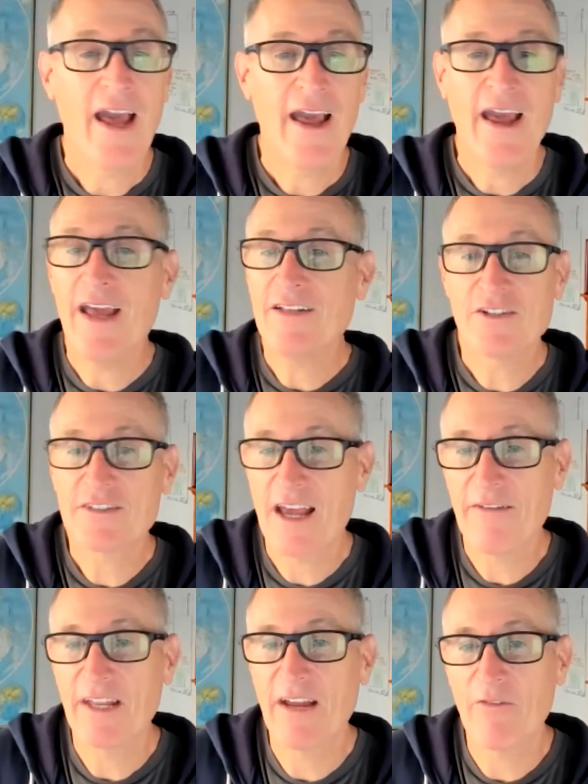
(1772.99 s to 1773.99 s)
And just
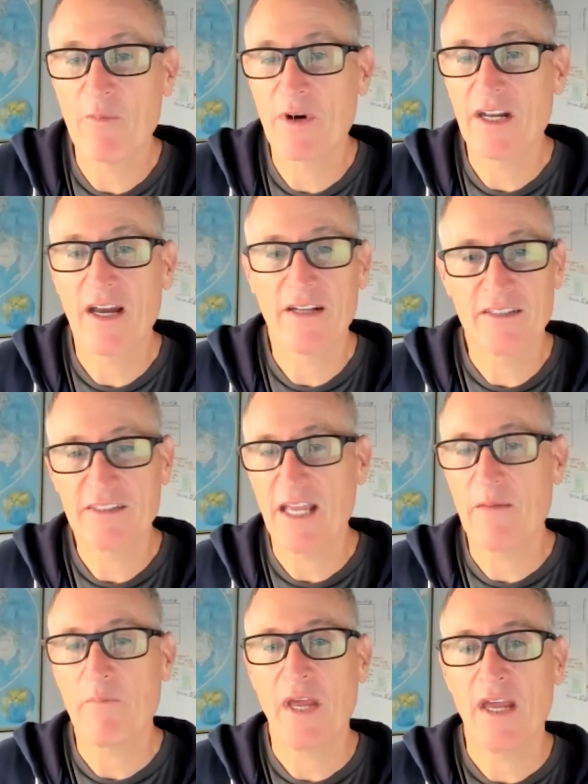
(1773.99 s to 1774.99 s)
having everybody on the
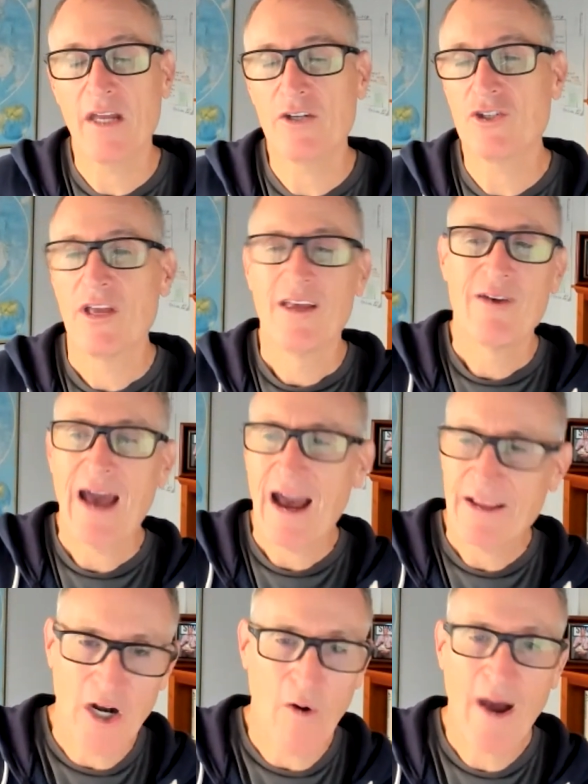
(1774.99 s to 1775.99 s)
same page,
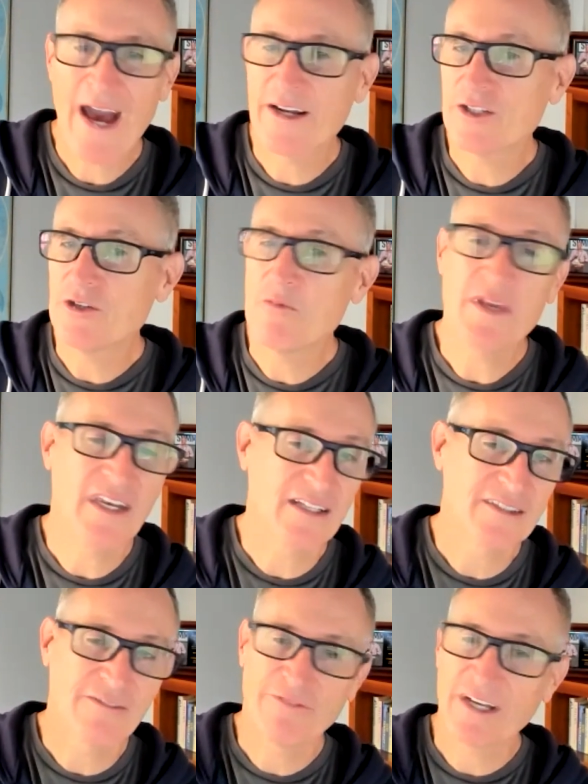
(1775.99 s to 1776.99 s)
how to do
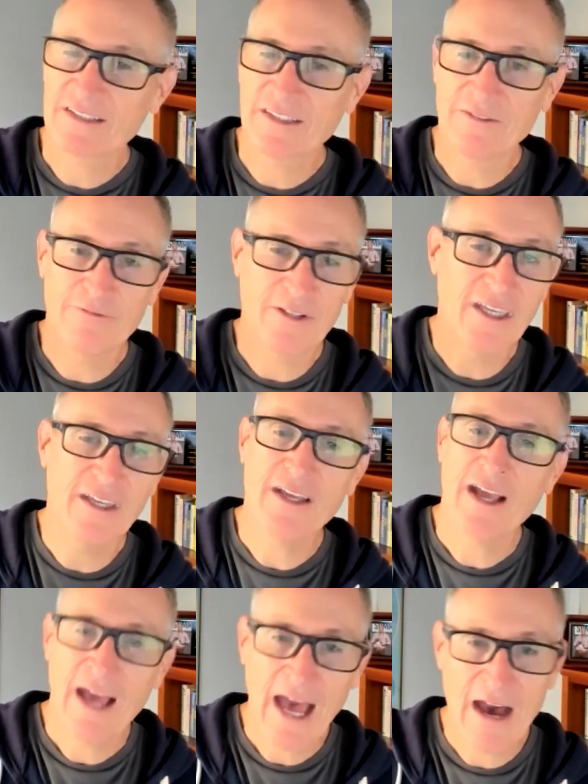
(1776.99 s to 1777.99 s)
meetings
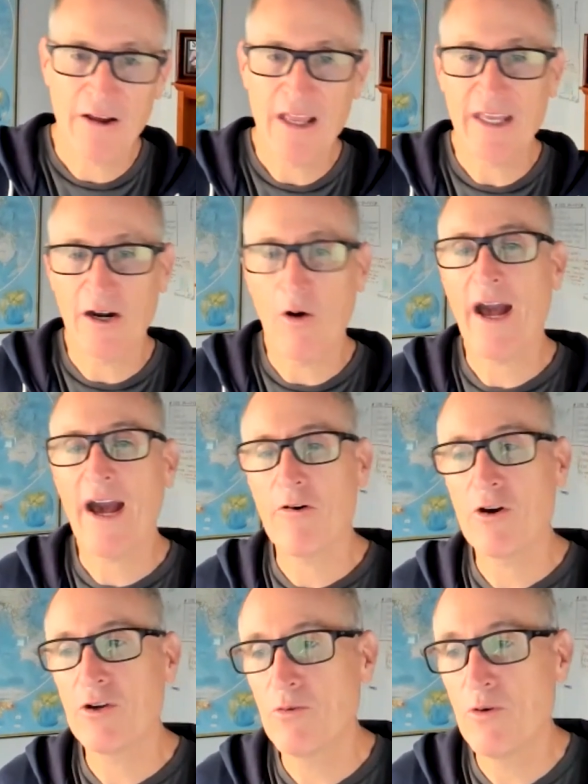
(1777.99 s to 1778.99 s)
effectively, how
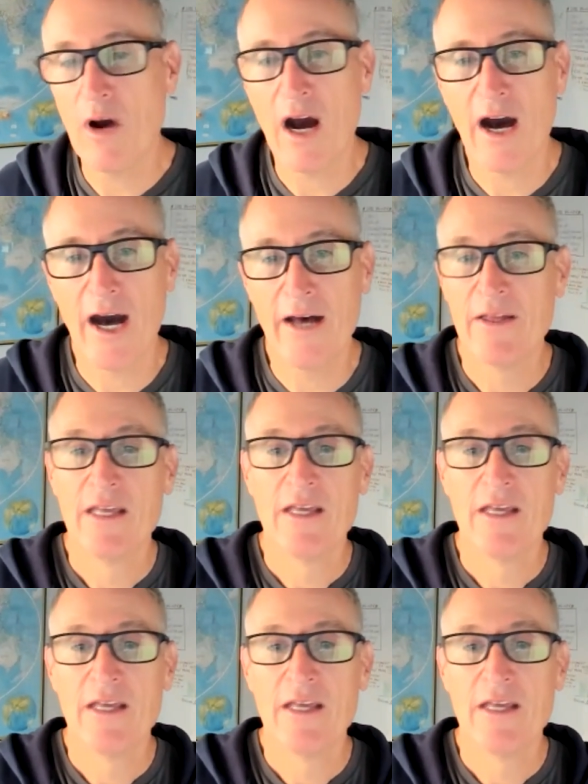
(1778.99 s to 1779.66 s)
to